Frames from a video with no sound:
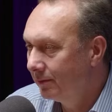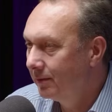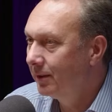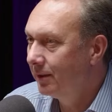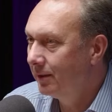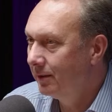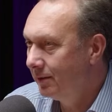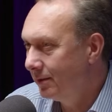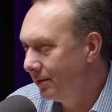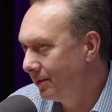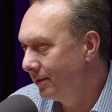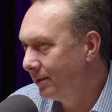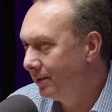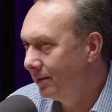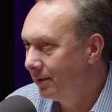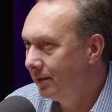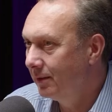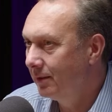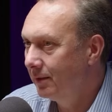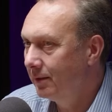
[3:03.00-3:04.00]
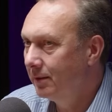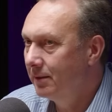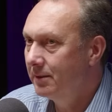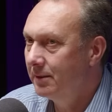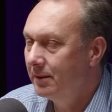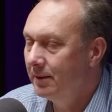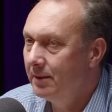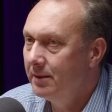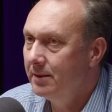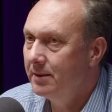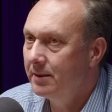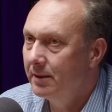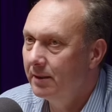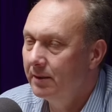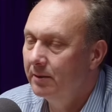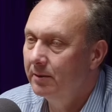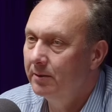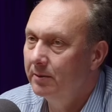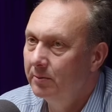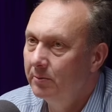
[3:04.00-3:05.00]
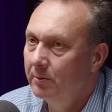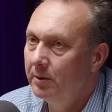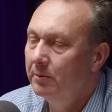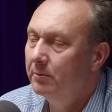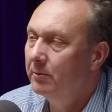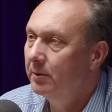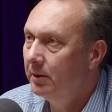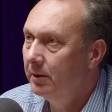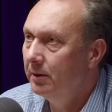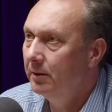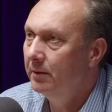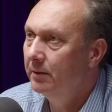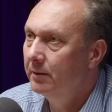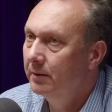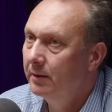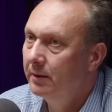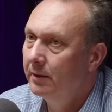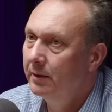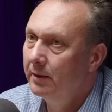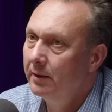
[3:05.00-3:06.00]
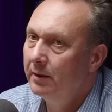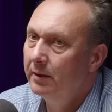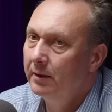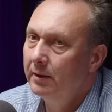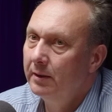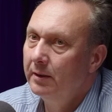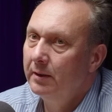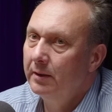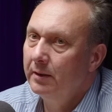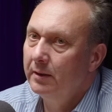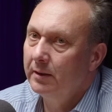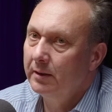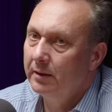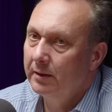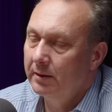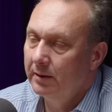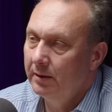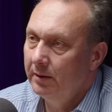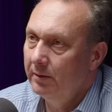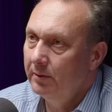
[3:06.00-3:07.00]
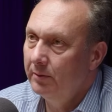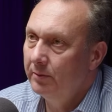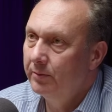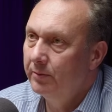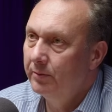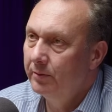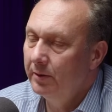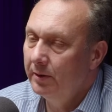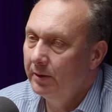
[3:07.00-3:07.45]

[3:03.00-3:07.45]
in a sense, and we were kind of